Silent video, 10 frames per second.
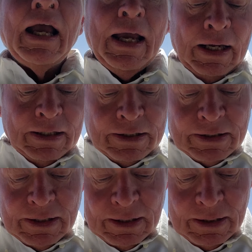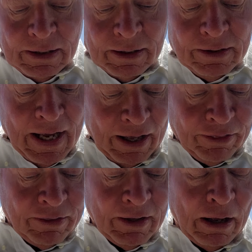his death
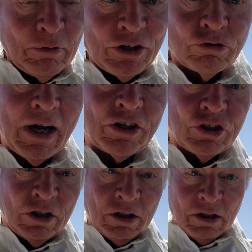and resurrection